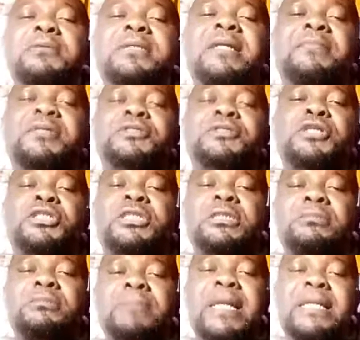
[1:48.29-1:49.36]
let me
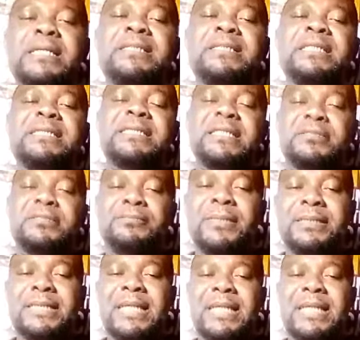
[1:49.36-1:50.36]
just make this statement,